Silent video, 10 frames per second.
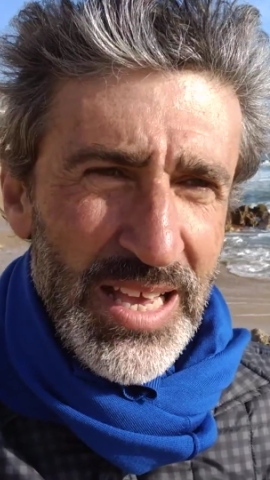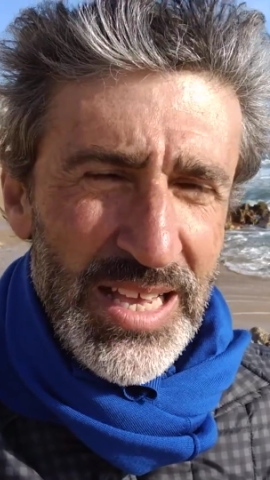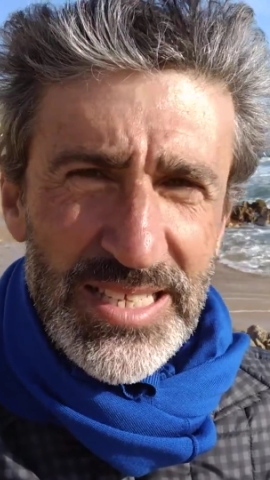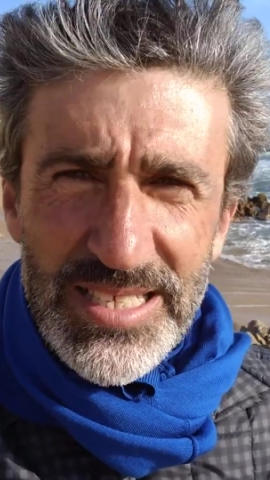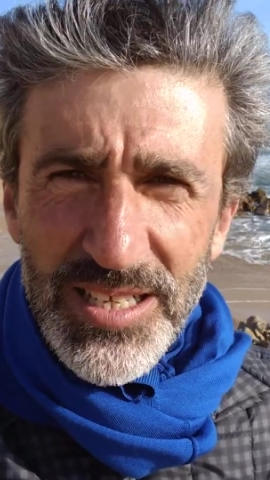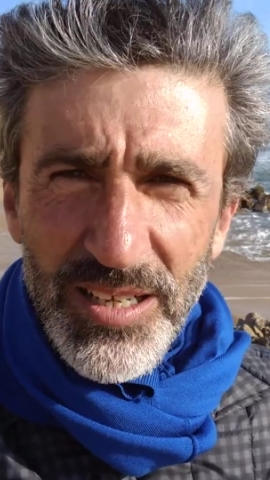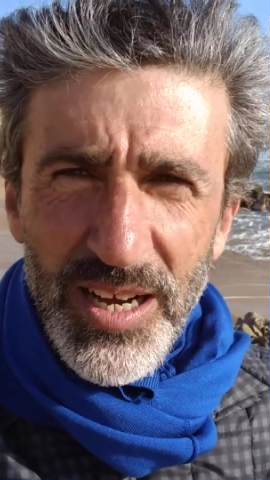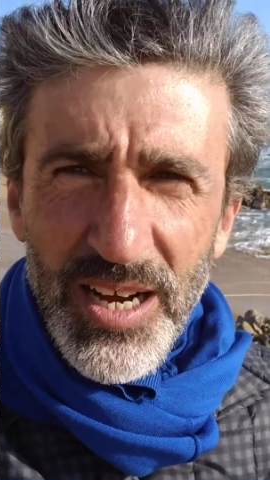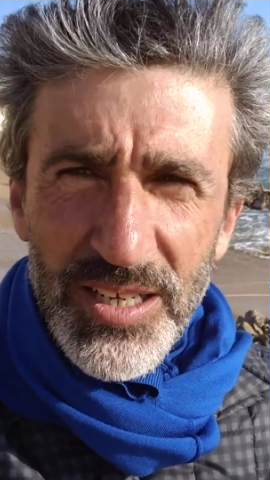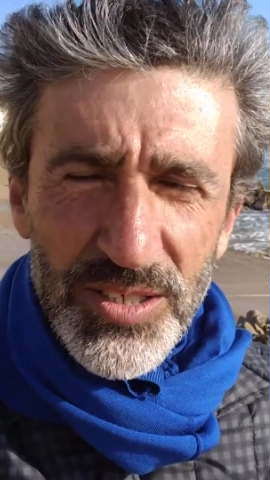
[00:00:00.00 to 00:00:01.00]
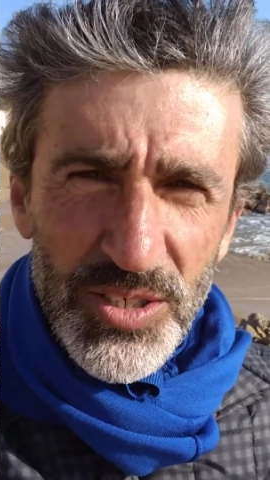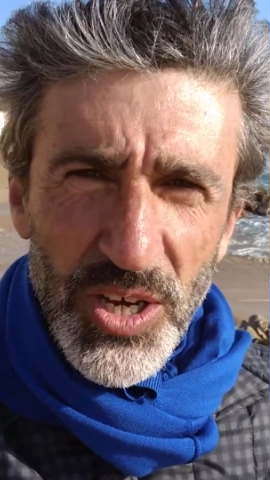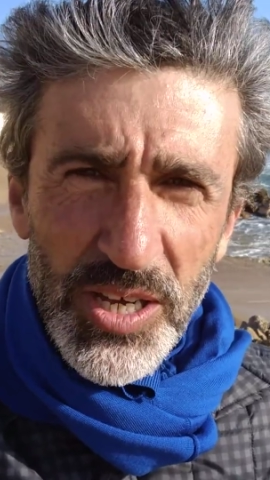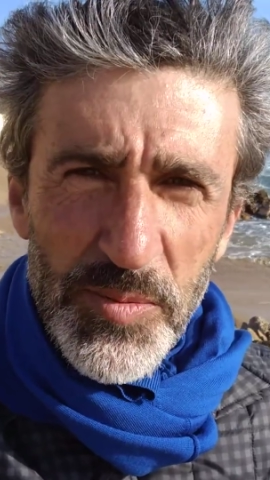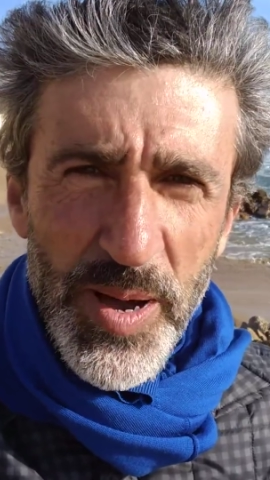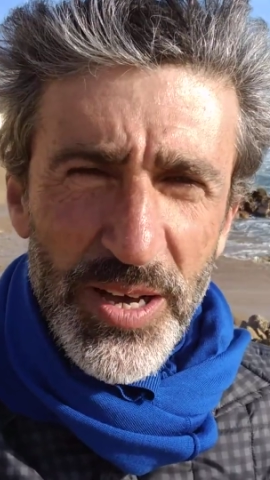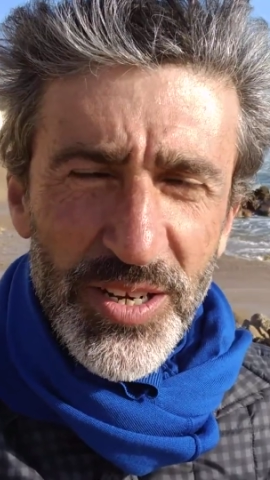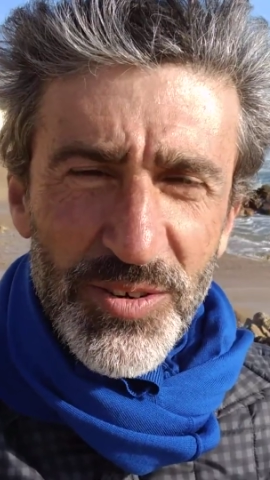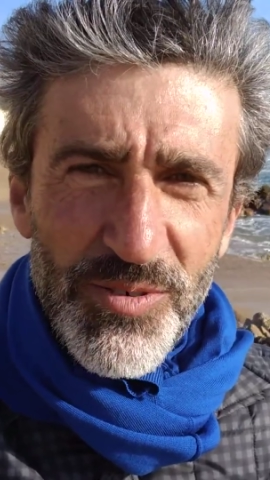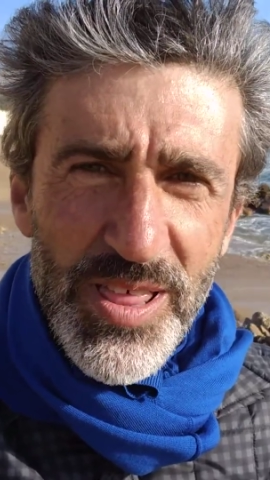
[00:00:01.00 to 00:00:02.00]
it's still hard to talk about
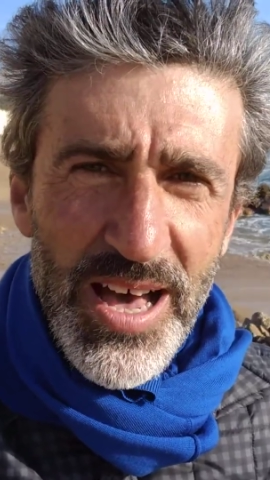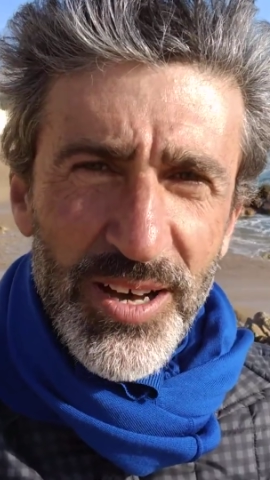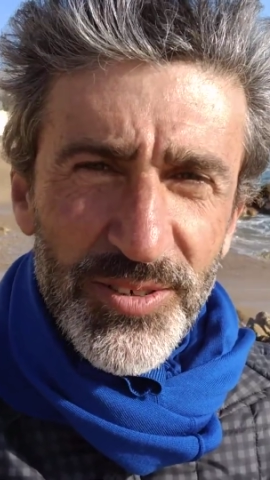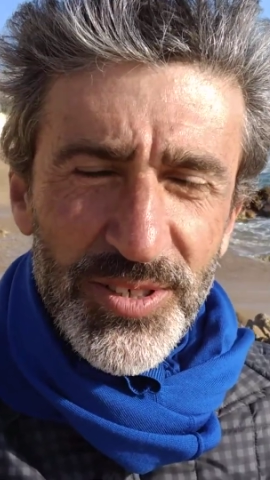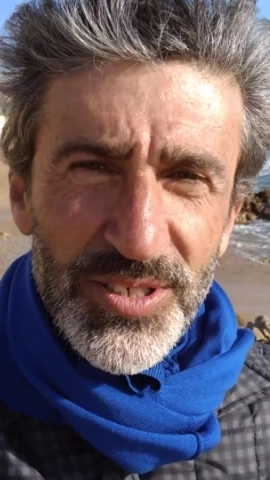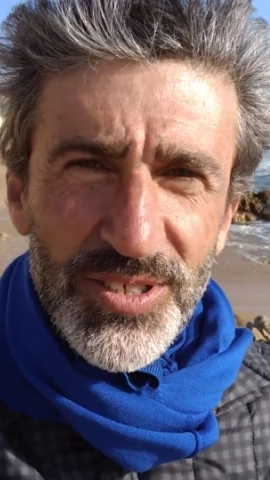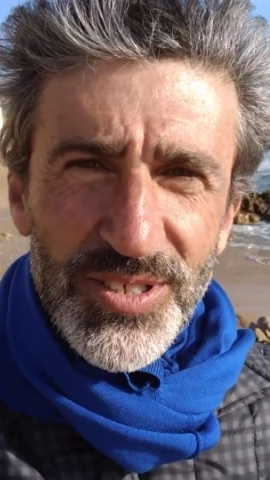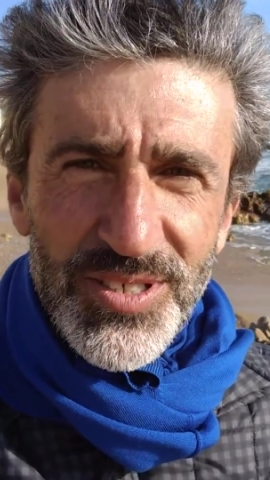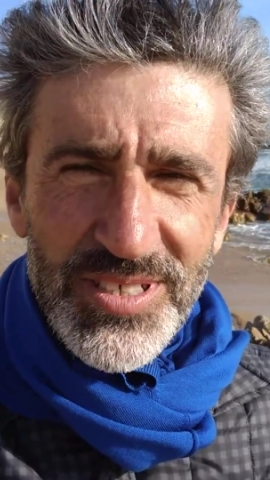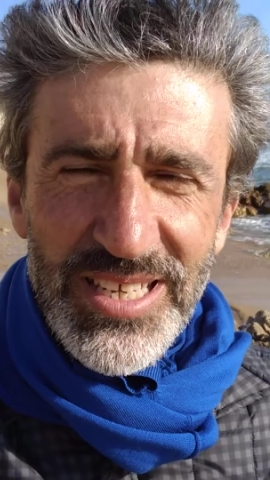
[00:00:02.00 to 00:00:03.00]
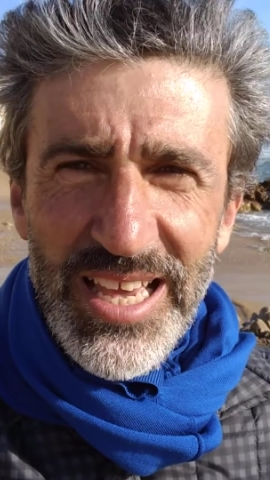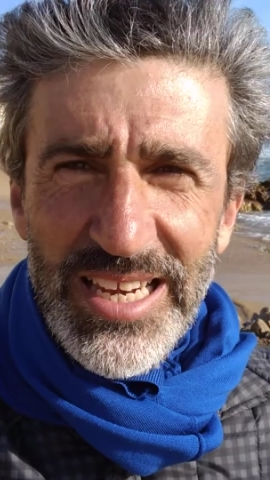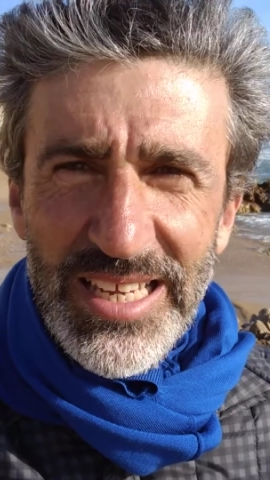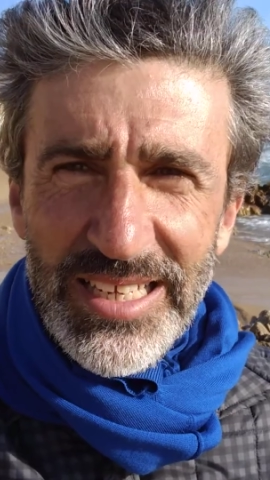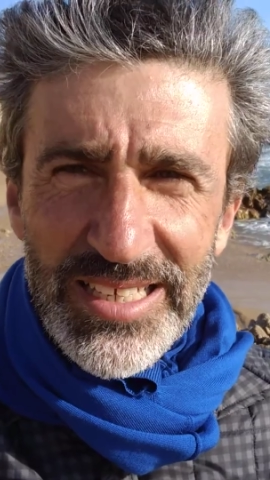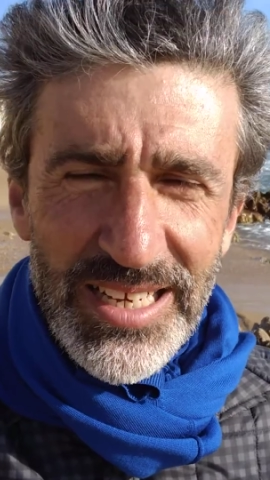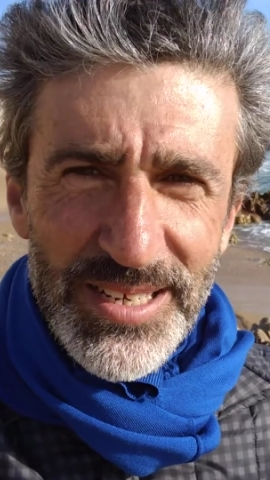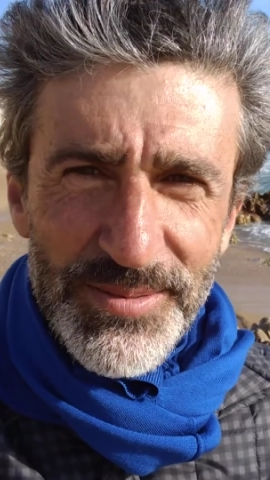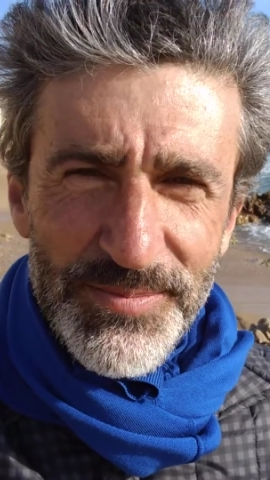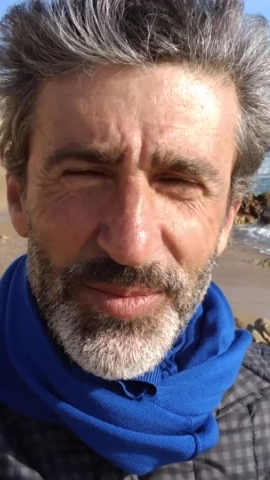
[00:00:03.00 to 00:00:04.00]
it without getting
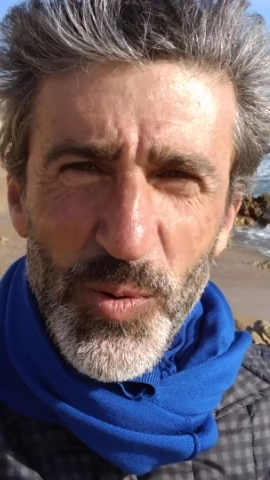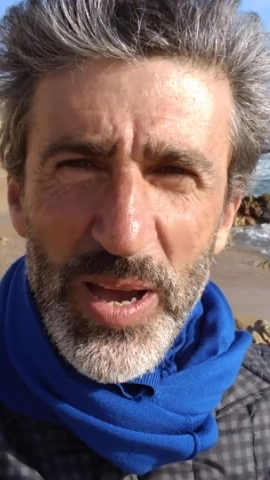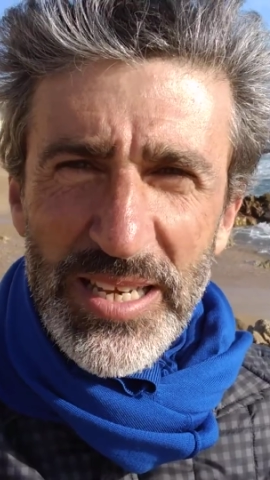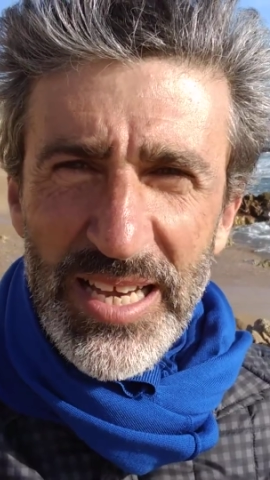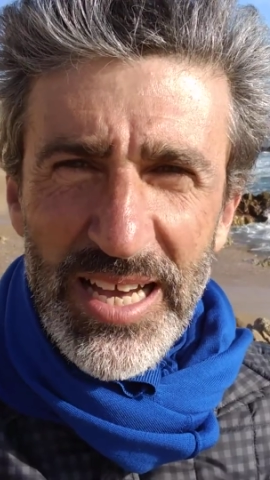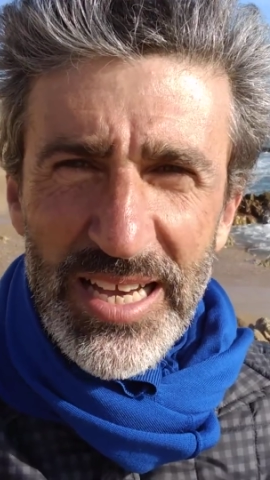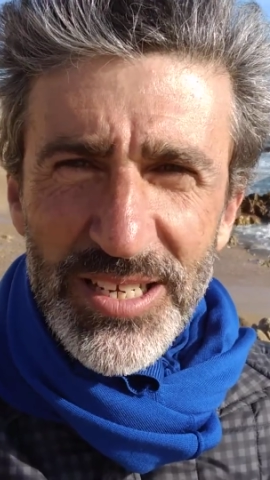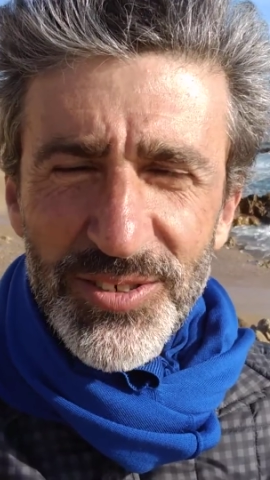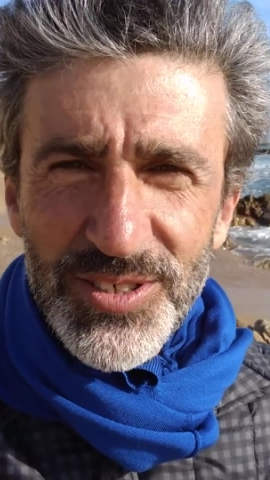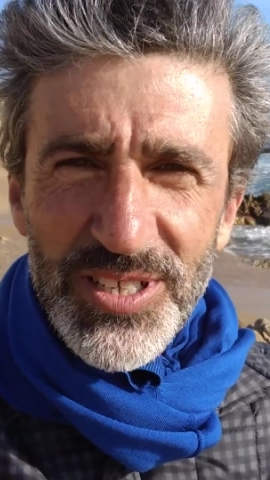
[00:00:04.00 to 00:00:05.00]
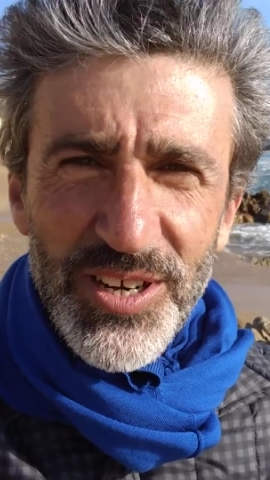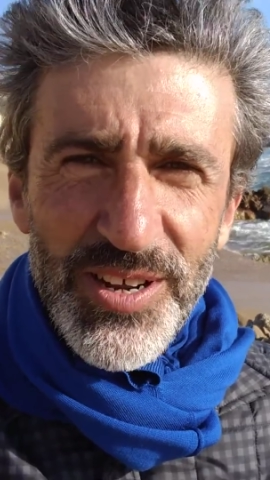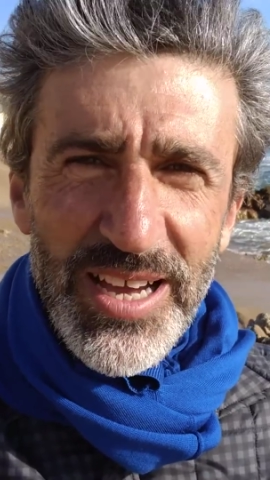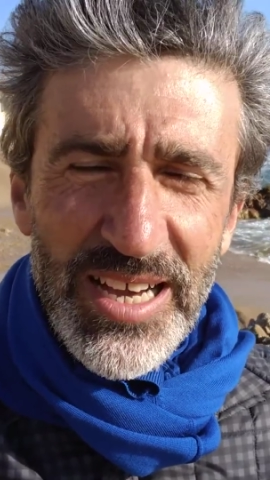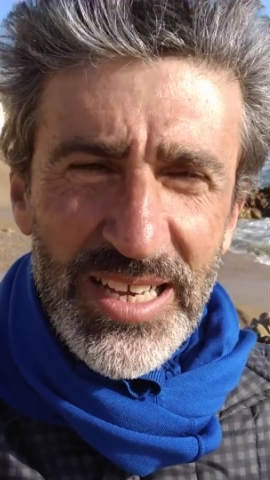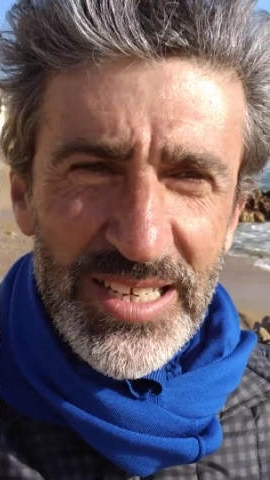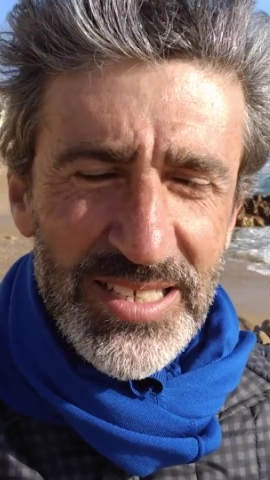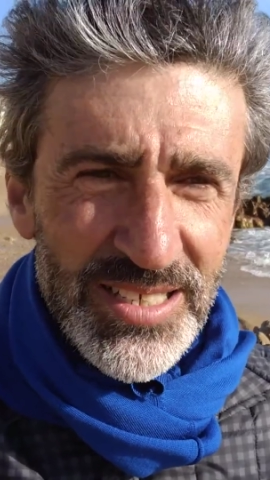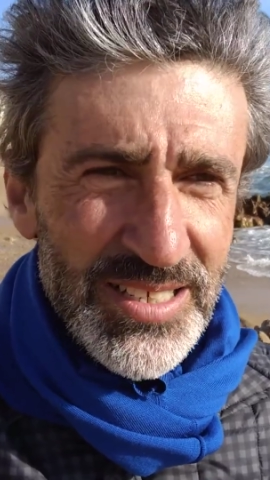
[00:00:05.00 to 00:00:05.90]
um, wet-eyed or teary-eyed